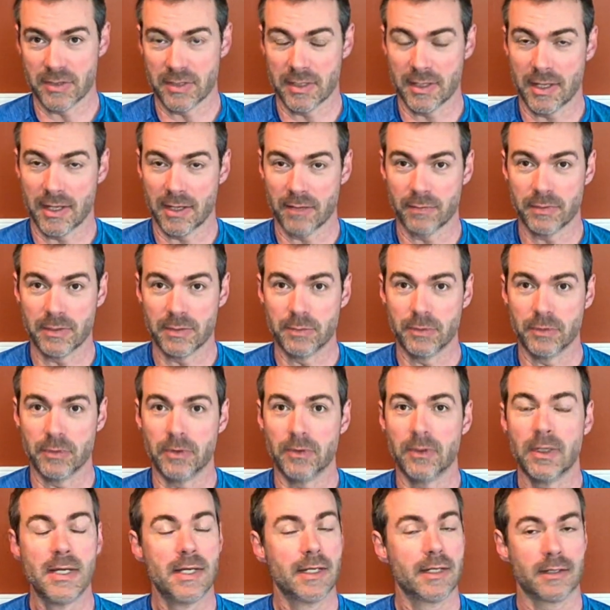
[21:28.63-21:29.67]
A lot of
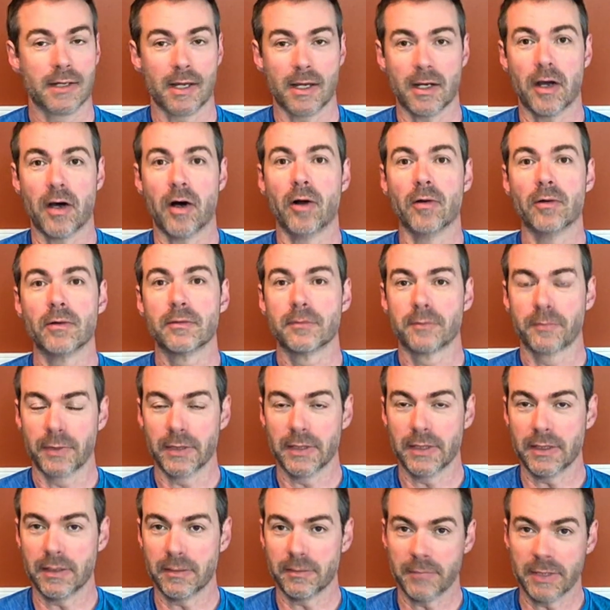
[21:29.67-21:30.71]
people, not all, but